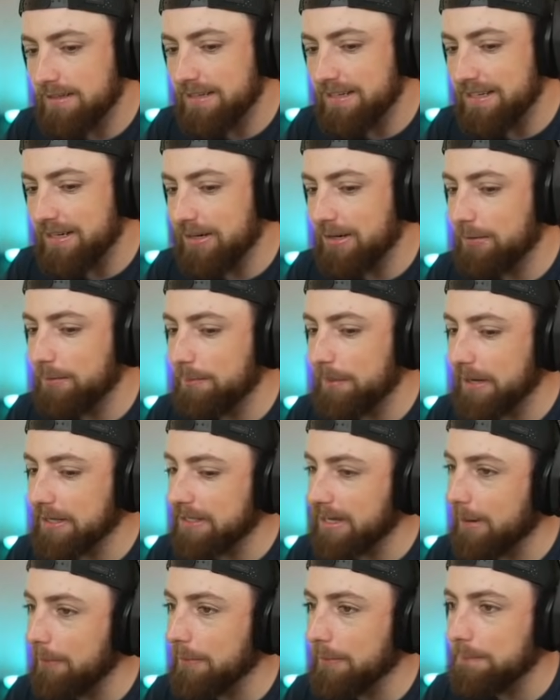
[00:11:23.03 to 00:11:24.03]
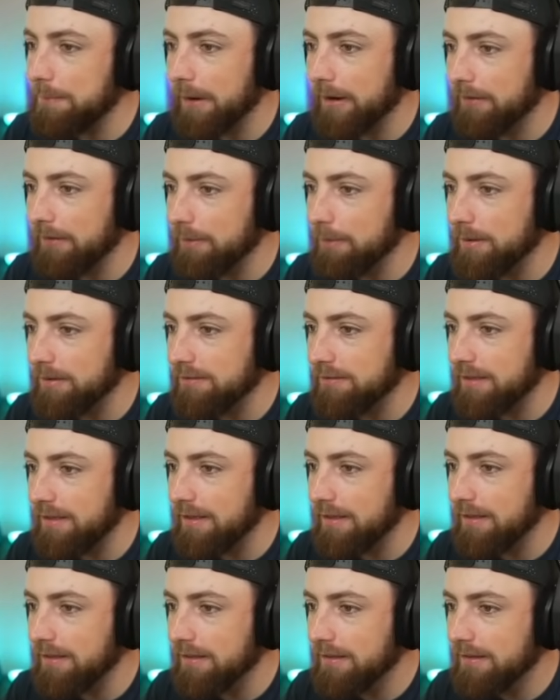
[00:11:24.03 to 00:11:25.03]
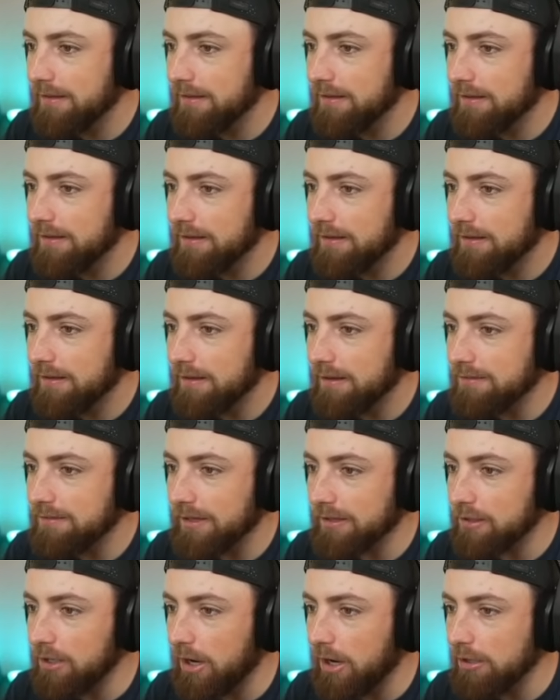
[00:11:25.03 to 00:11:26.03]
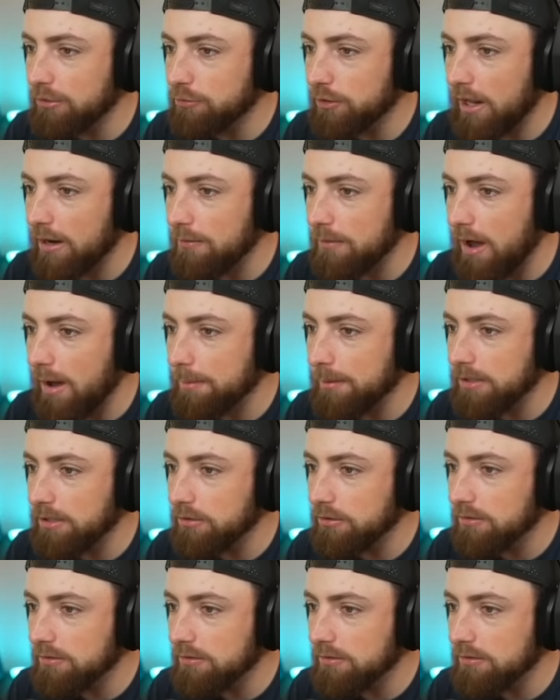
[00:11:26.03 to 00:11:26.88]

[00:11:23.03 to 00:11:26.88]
Oh my god, we barely missed it. Is that gone? Try to rob it.